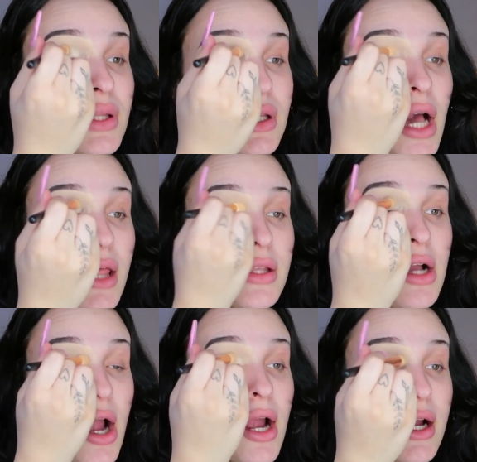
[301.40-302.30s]
got in the
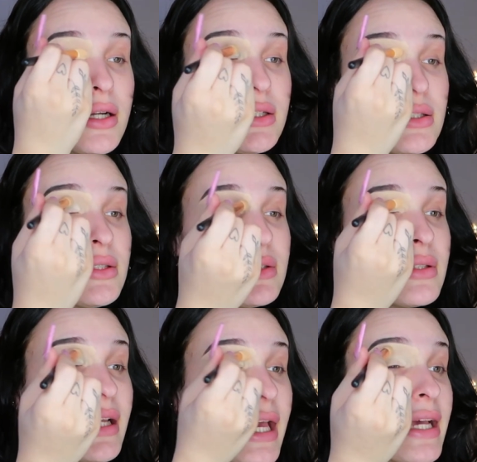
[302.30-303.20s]
car,
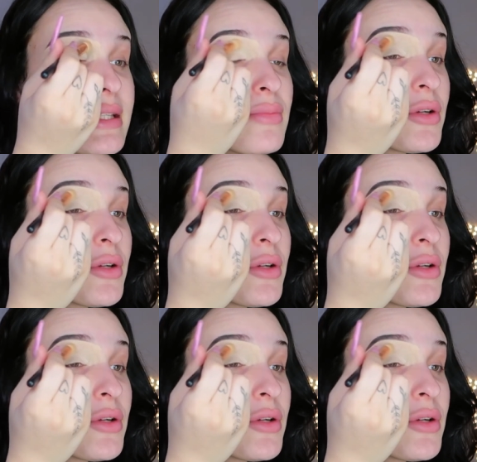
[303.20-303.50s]
ate some